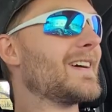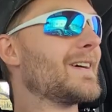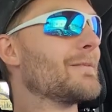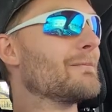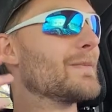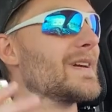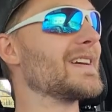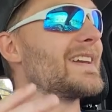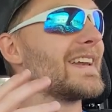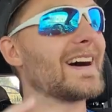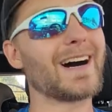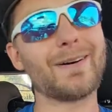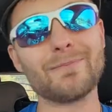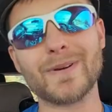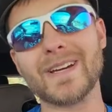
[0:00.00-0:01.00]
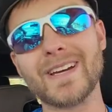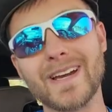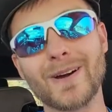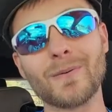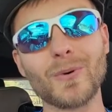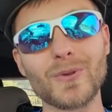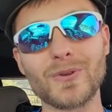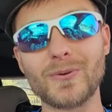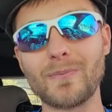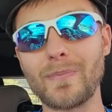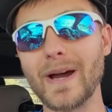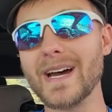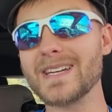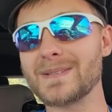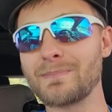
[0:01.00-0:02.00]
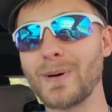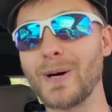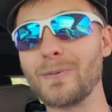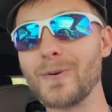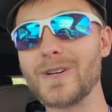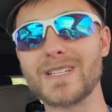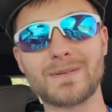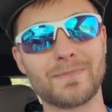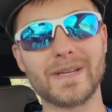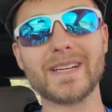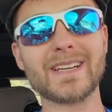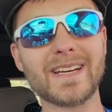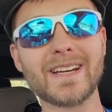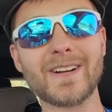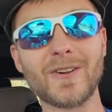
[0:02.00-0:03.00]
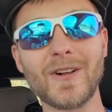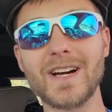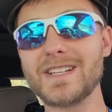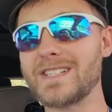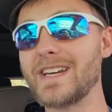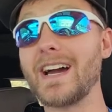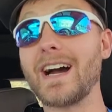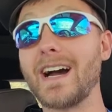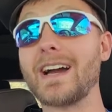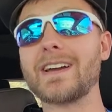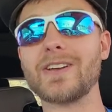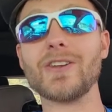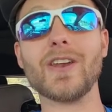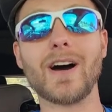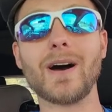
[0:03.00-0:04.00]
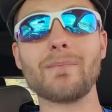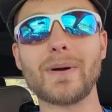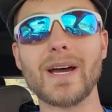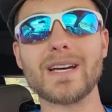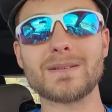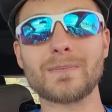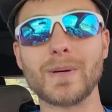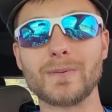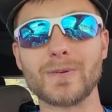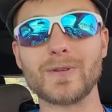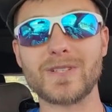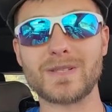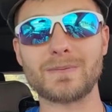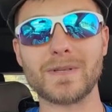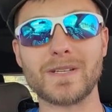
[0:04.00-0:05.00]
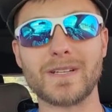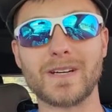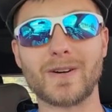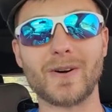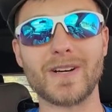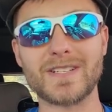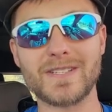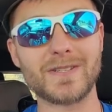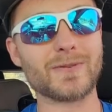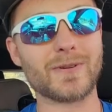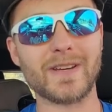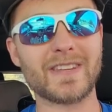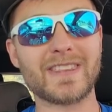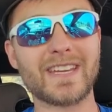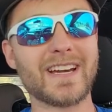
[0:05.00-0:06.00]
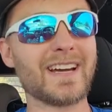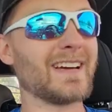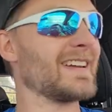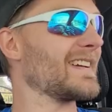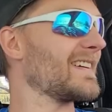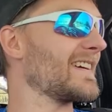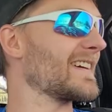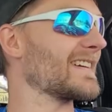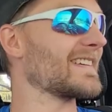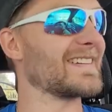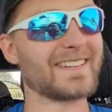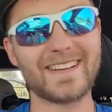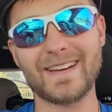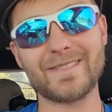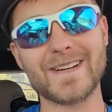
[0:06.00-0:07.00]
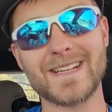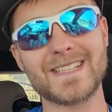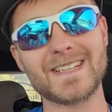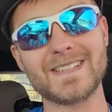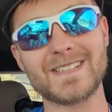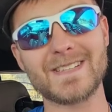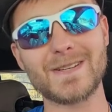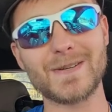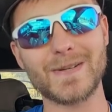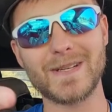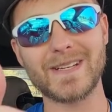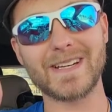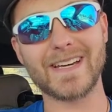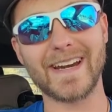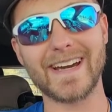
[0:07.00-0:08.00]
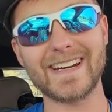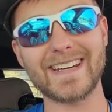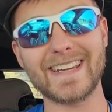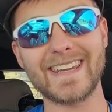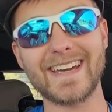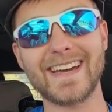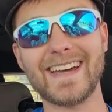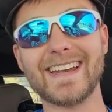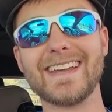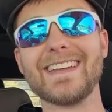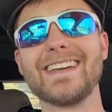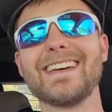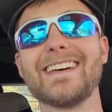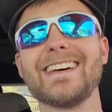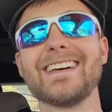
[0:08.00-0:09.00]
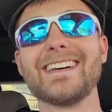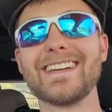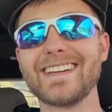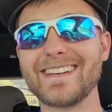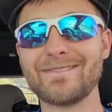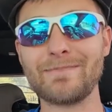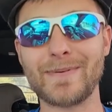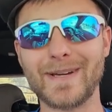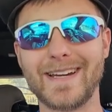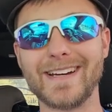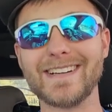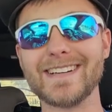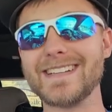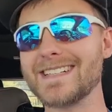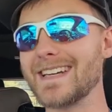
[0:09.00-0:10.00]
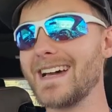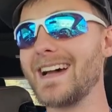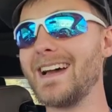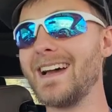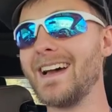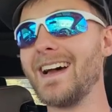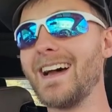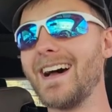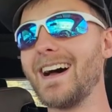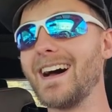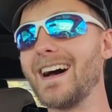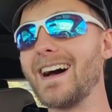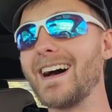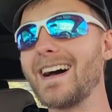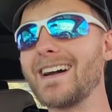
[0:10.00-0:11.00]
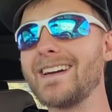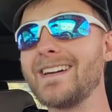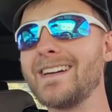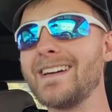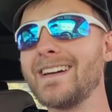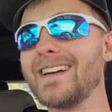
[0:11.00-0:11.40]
me not being able to pass public speaking class. Yeah, I could not pass public speaking class. Do you get that? Like, does that make sense to you? Do you connect to that? Because I'm